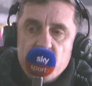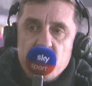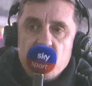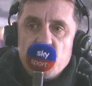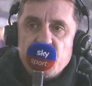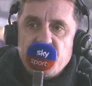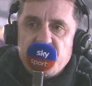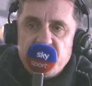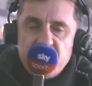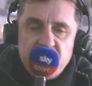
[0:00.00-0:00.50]
You
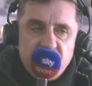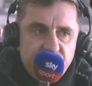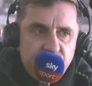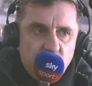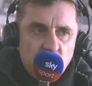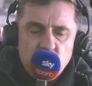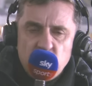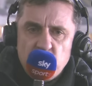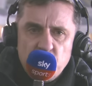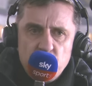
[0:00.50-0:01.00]
know, he's 6
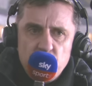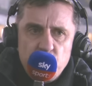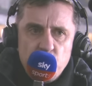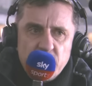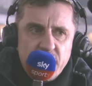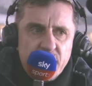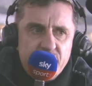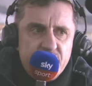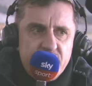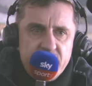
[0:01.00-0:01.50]
foot two,
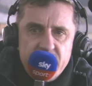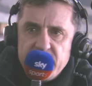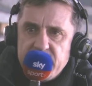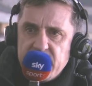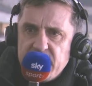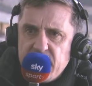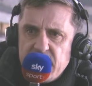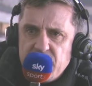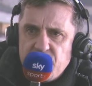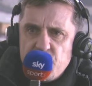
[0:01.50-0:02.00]
whatever he is,
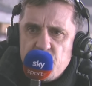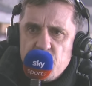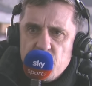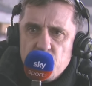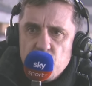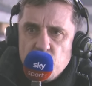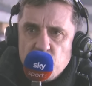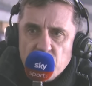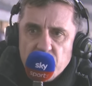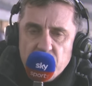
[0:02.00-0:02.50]
he's
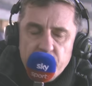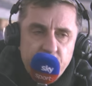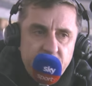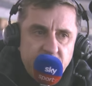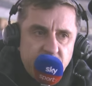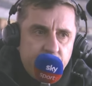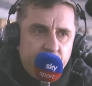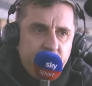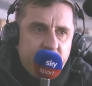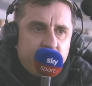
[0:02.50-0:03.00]
huge on the,
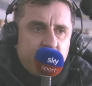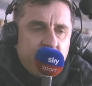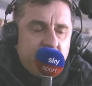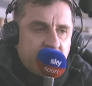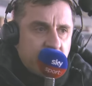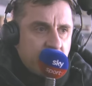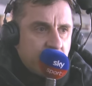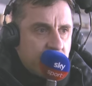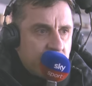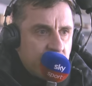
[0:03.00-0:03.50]
he's a big
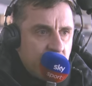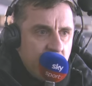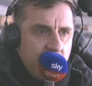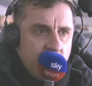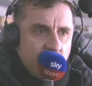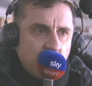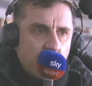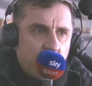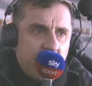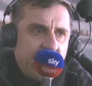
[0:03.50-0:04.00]
presence.
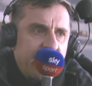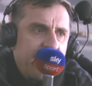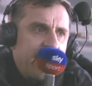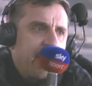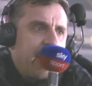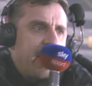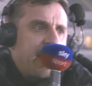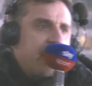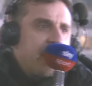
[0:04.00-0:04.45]
So can he get